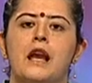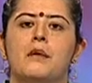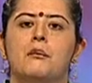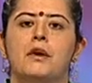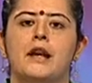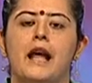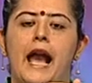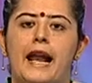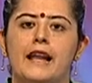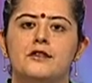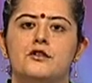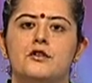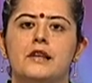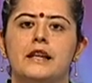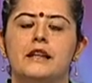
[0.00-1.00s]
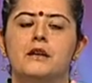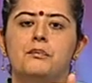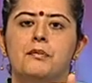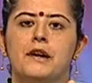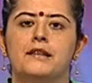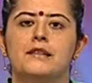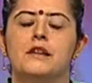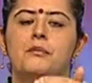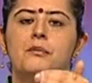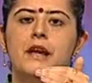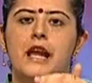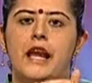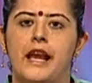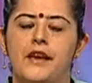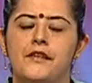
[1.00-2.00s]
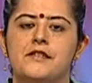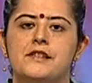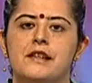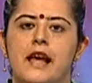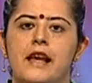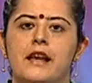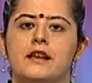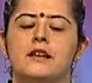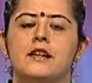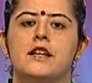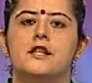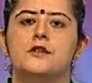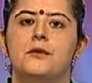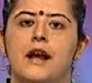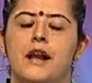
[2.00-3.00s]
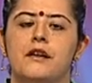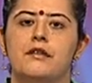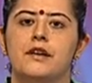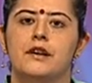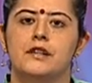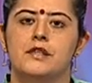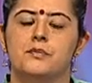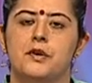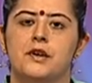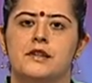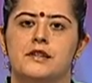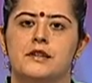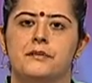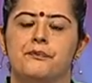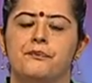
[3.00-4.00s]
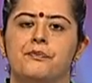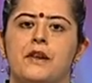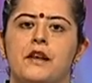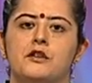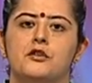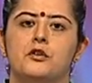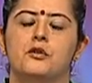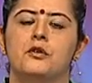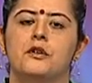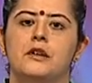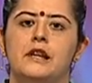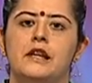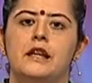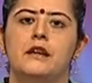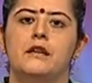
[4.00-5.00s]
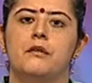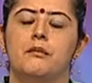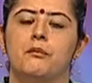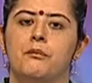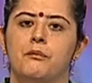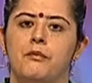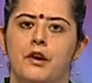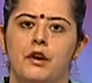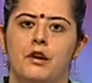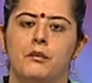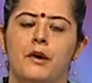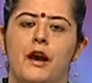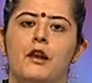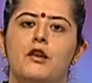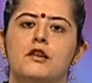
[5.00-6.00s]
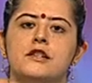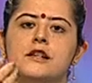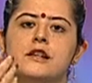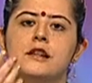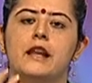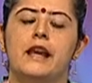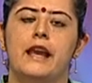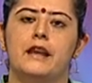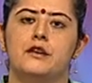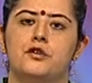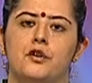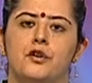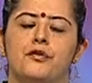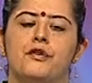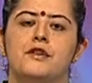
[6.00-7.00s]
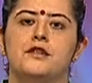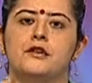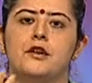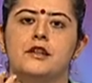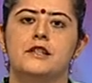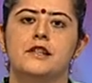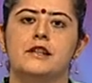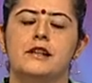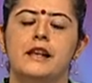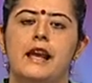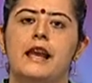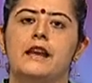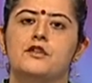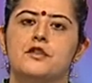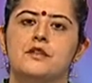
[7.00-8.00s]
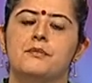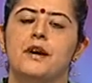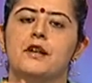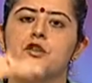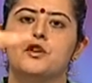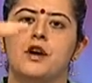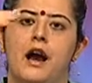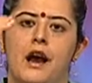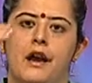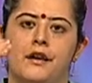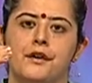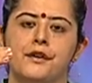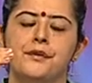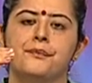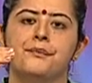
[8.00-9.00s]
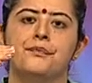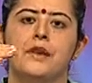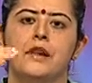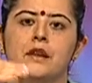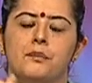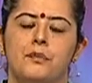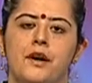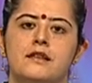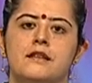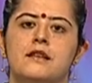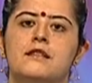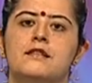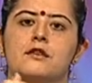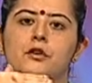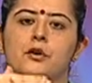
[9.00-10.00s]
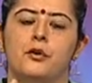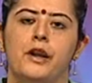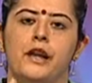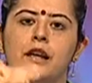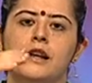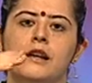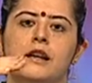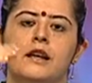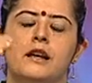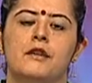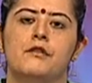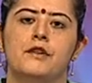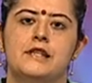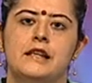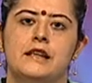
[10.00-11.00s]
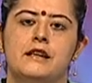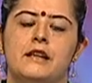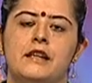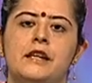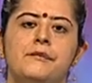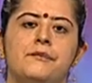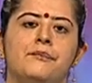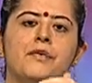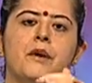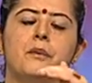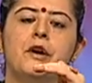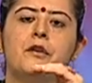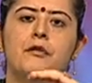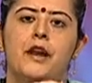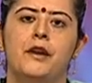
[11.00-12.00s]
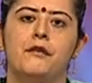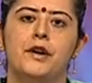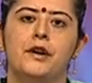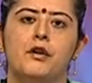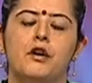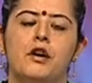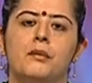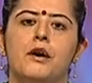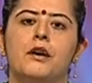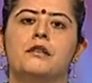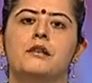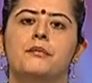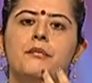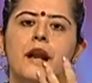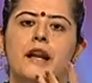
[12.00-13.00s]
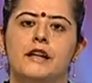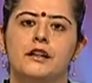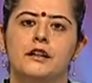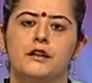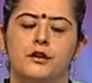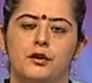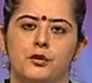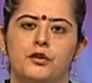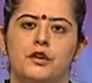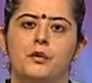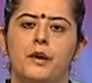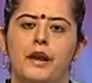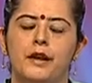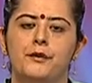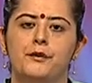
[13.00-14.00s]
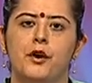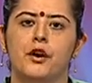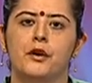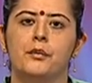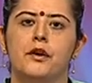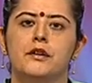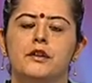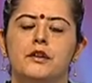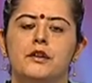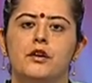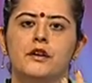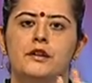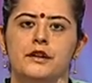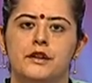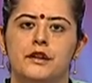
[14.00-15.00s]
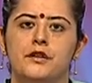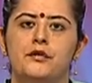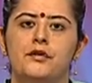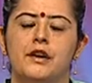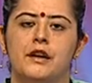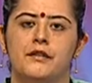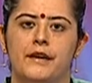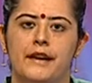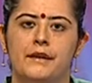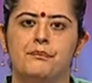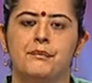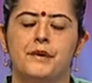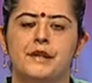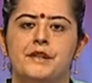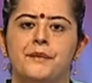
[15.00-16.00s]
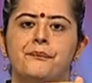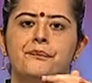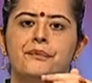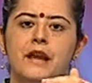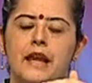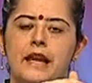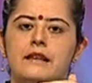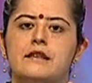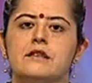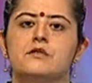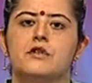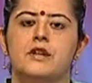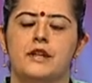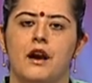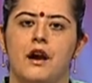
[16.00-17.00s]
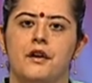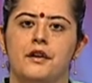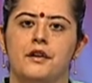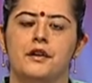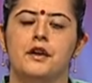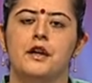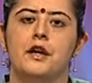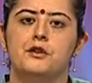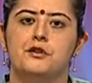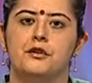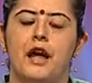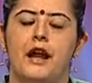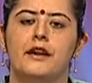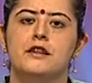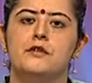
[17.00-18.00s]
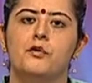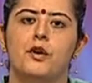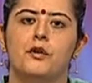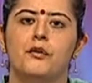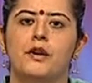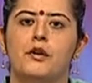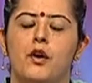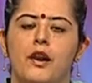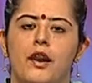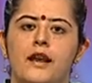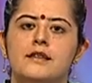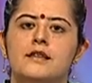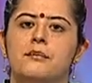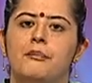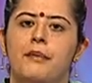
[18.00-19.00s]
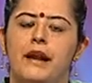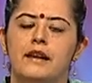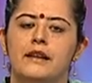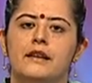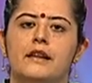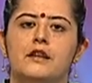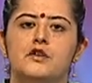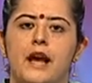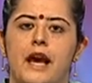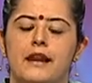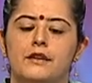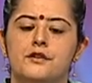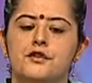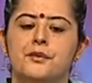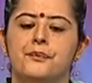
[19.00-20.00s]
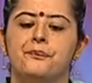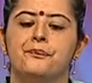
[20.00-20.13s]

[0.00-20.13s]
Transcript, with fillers: but actually the person behaves like 12 years person. So, the uh, biological age or the physiological age is much higher. The person is growing physically, but when we talk about the mental growth, when you talk about the cognitive development, it is retarded. So, that is what we call as mentally challenged.